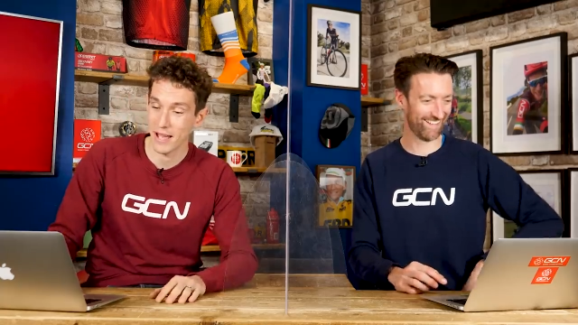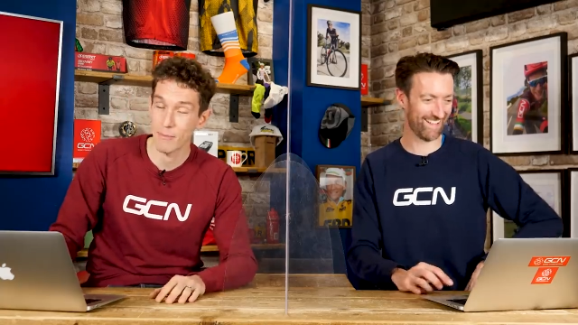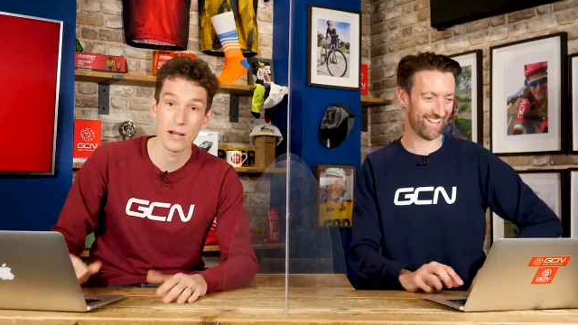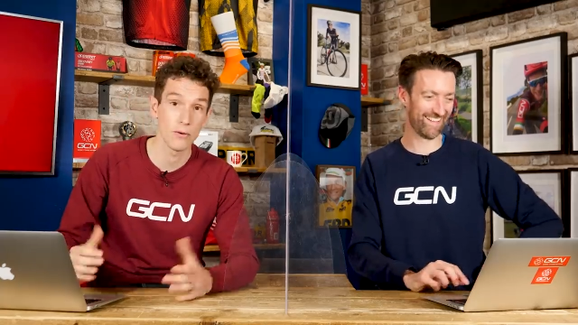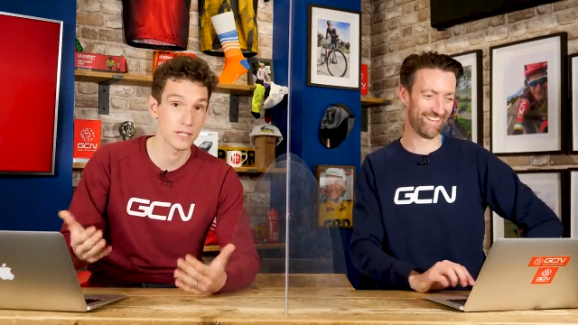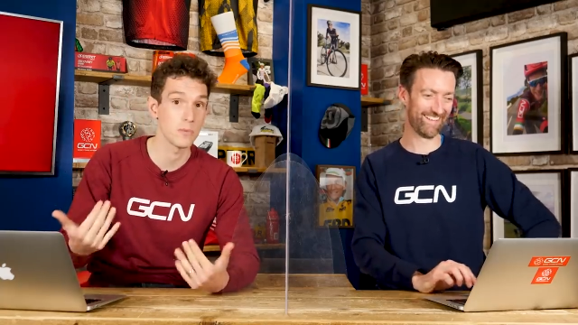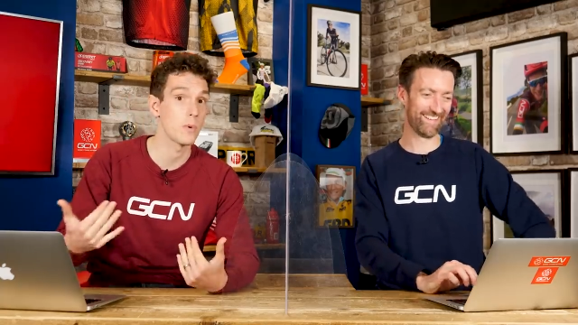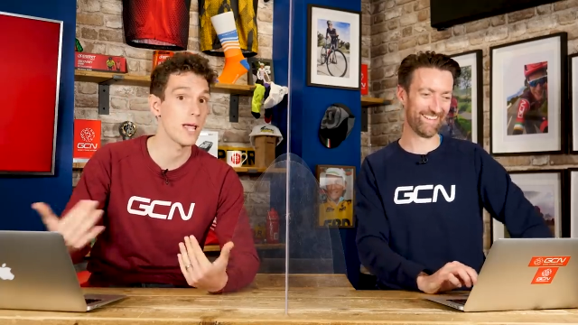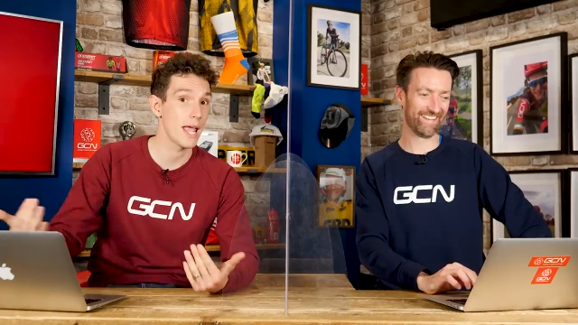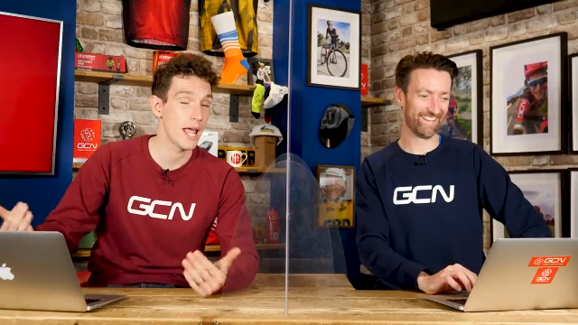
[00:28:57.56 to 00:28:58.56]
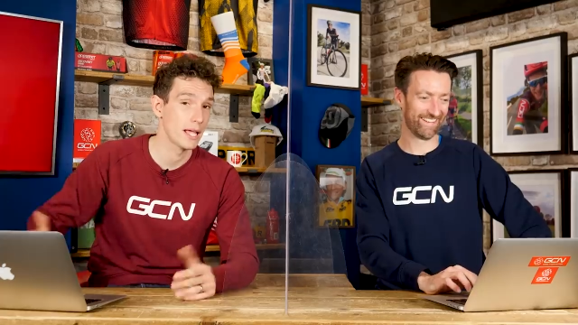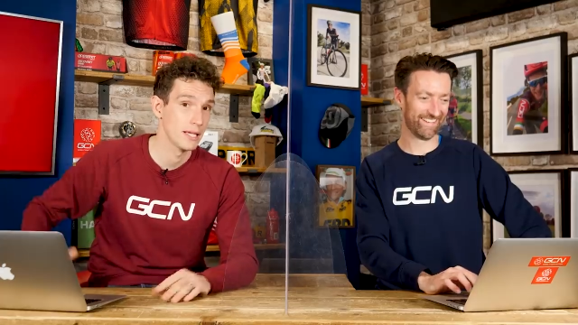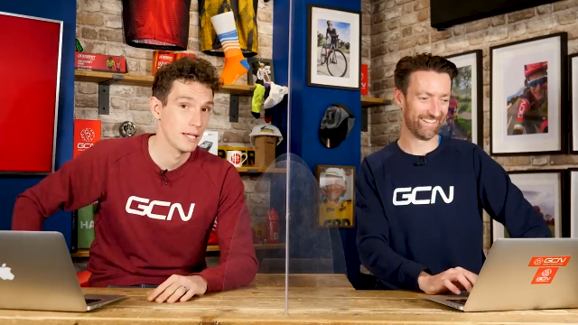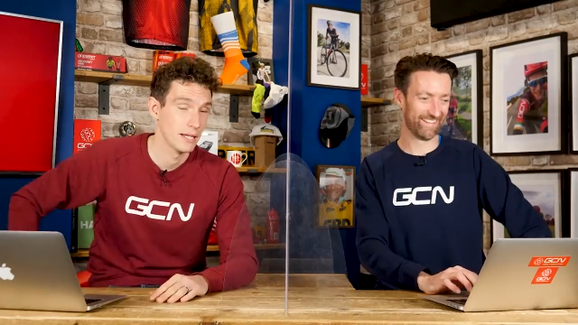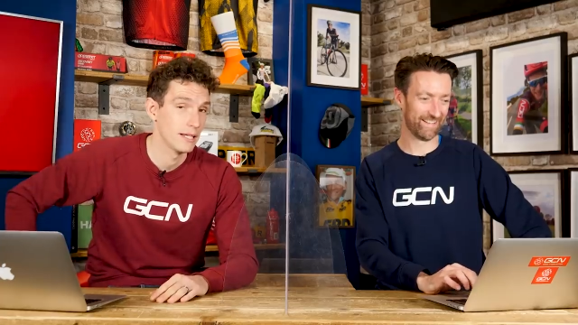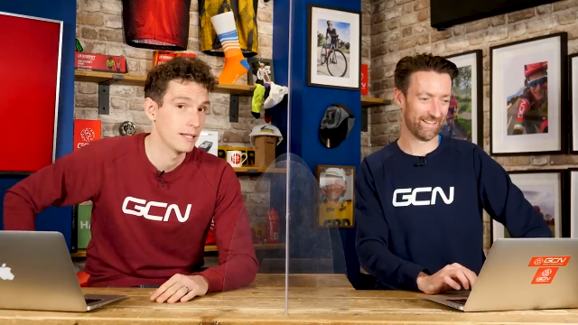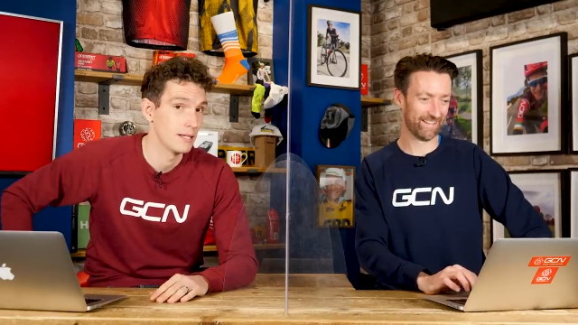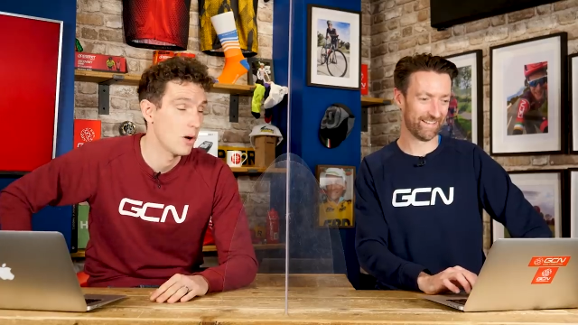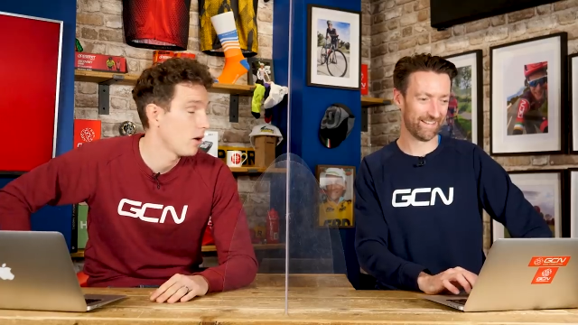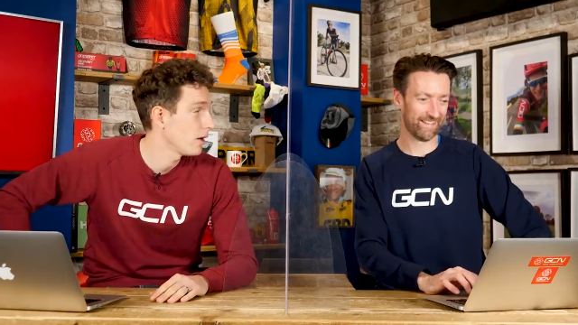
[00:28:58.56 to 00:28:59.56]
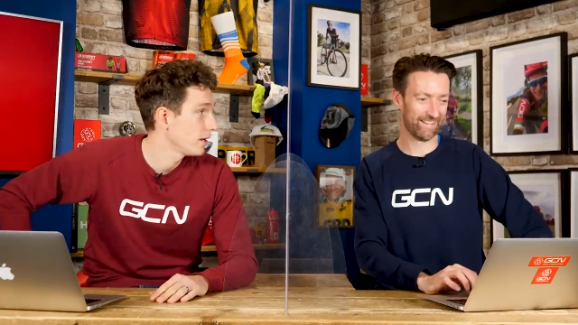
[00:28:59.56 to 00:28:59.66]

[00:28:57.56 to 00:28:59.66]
Speaker 1: I mean, obviously, we're not